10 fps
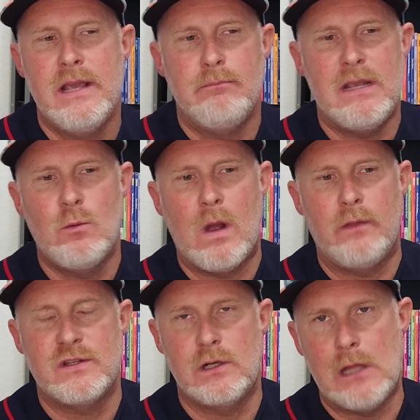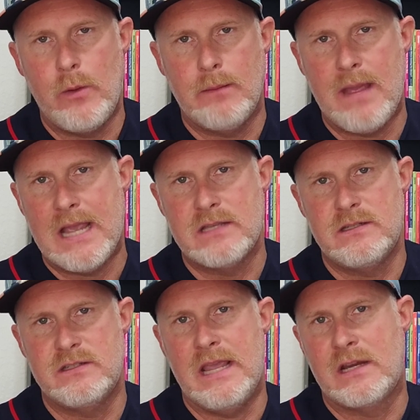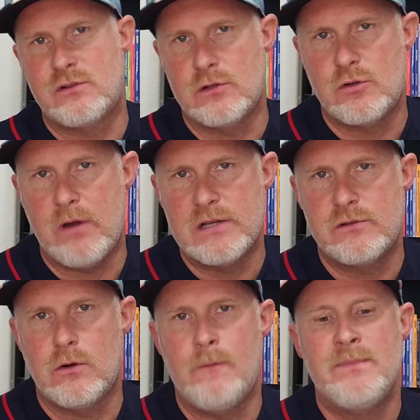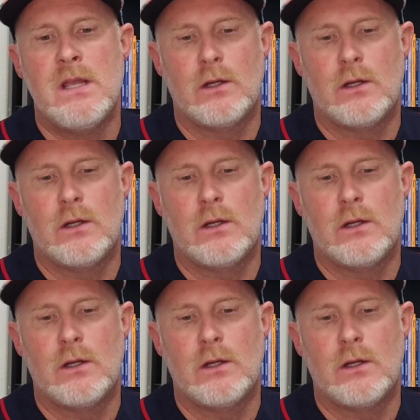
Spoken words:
Meanwhile, this glowing mass is extraterrestrial,